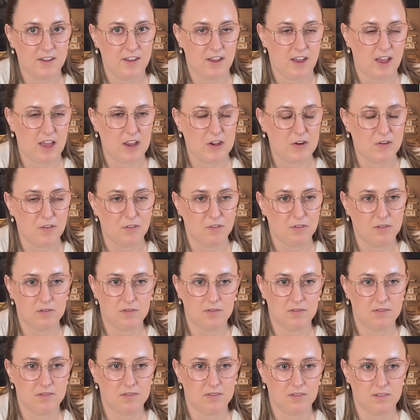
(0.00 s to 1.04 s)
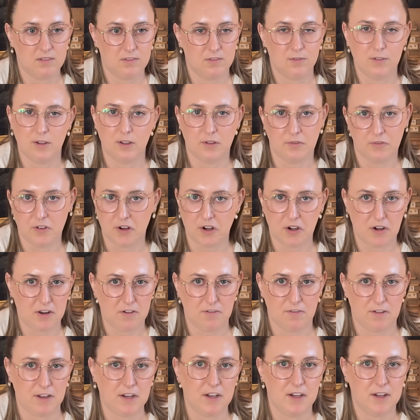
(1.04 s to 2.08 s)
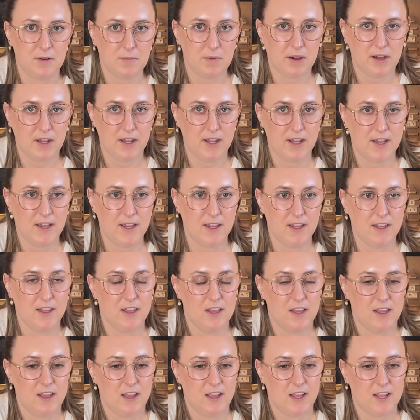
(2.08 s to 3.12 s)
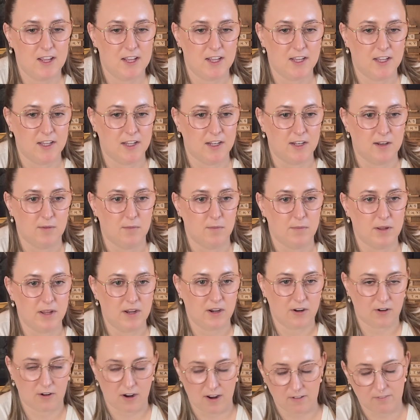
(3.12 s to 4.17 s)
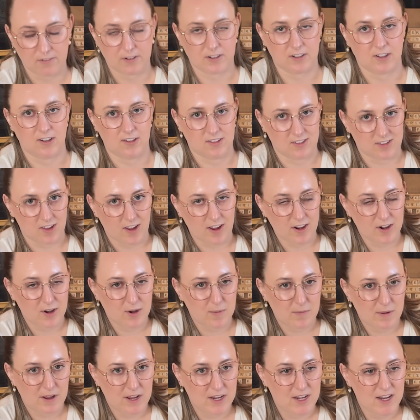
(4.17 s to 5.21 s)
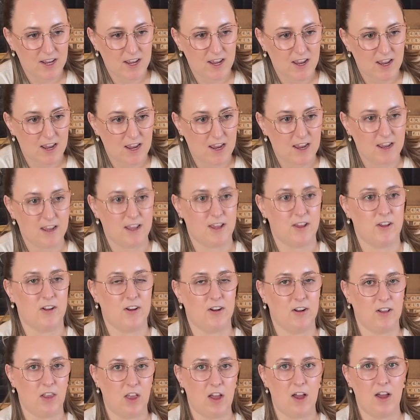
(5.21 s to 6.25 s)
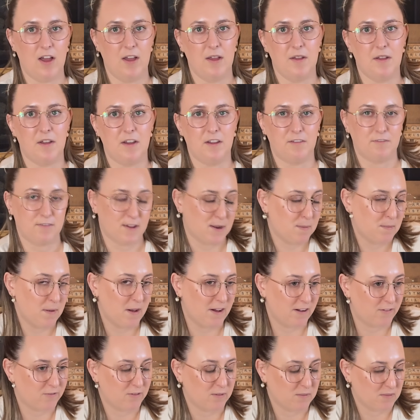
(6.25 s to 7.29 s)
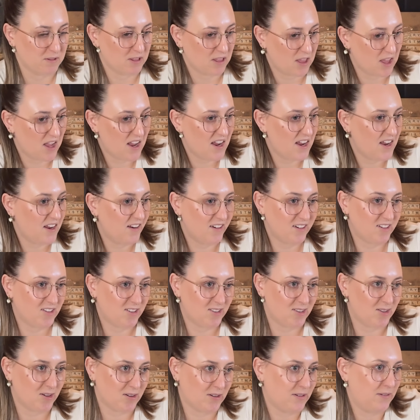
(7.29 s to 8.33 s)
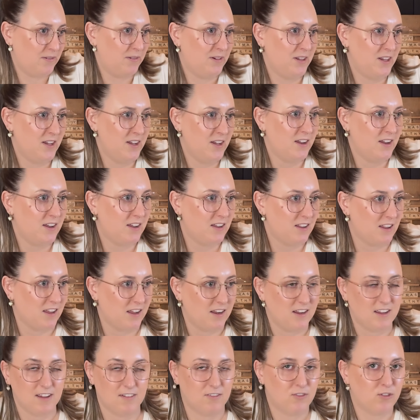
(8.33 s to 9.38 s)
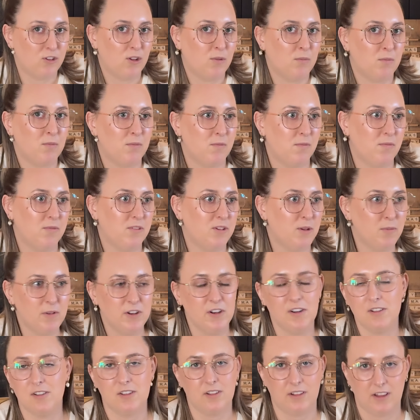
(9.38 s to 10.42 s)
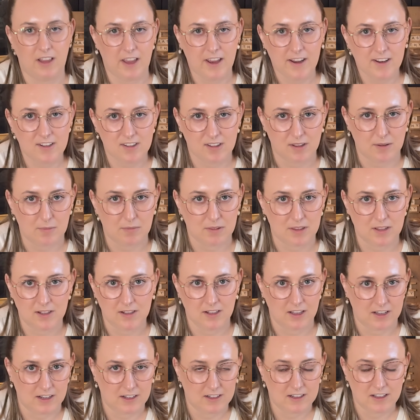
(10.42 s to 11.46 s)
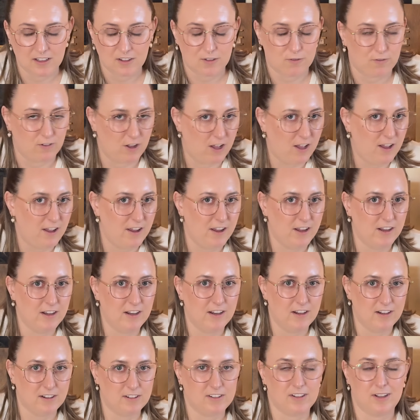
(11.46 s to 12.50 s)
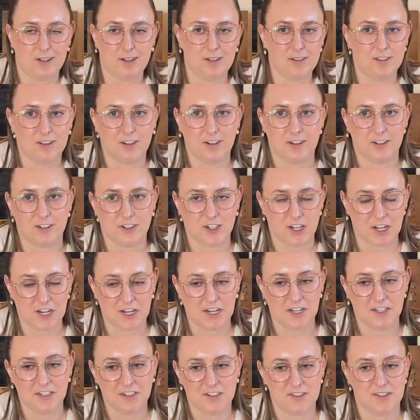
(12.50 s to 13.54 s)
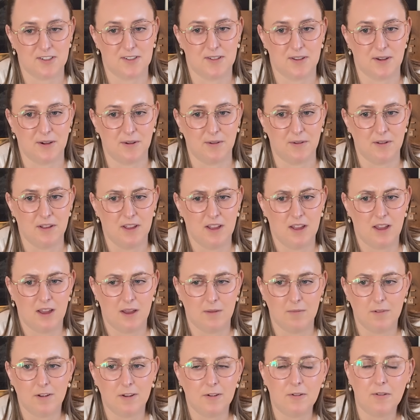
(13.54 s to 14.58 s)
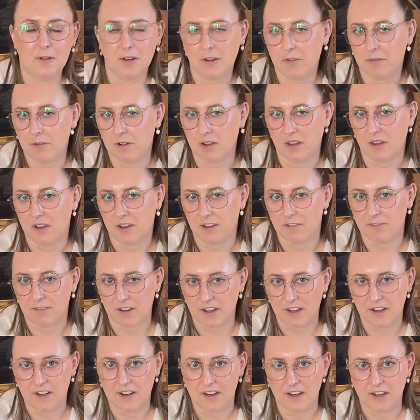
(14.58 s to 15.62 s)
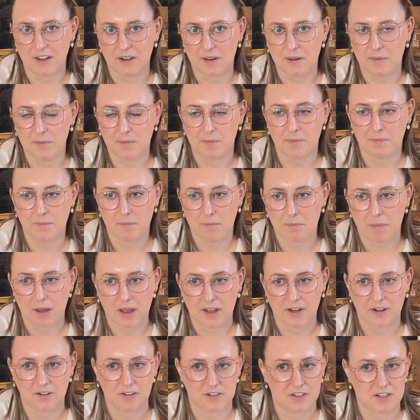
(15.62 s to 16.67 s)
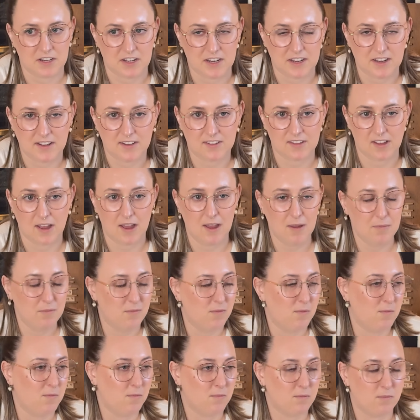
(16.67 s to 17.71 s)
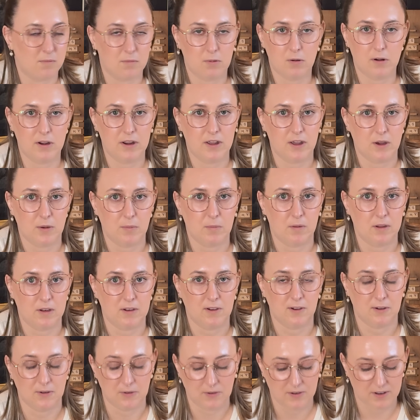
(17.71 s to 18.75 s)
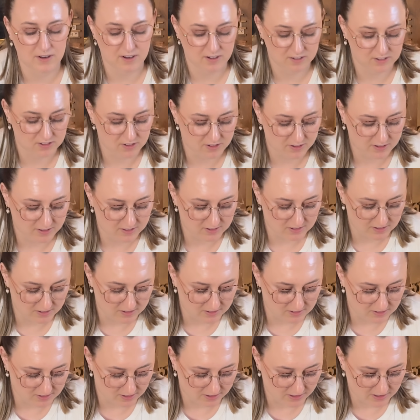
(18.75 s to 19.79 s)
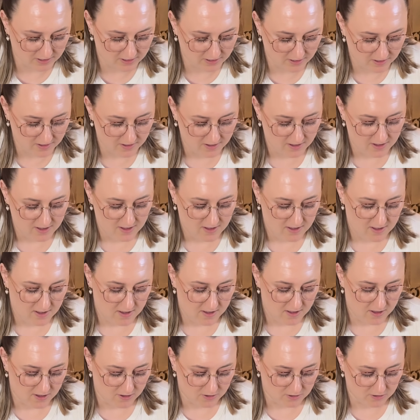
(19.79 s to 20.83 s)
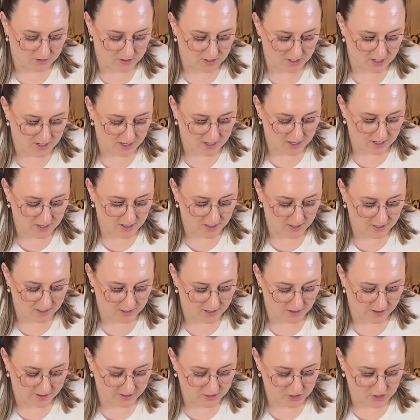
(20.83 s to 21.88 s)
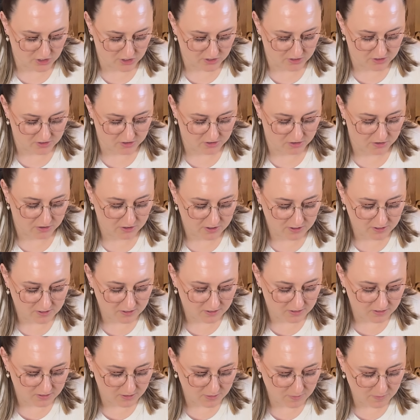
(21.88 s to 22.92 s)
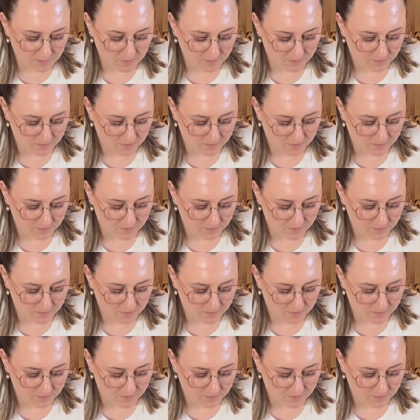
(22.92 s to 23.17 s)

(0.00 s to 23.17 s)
I don't feel very offended by it. And being a graphic designer by day, you hear a lot of feedback from clients. So like if someone doesn't like something, like that's fine and it's easy to change. So don't get really offended by critiques. I'm pretty open to it as long as it's like a critique and not just criticism.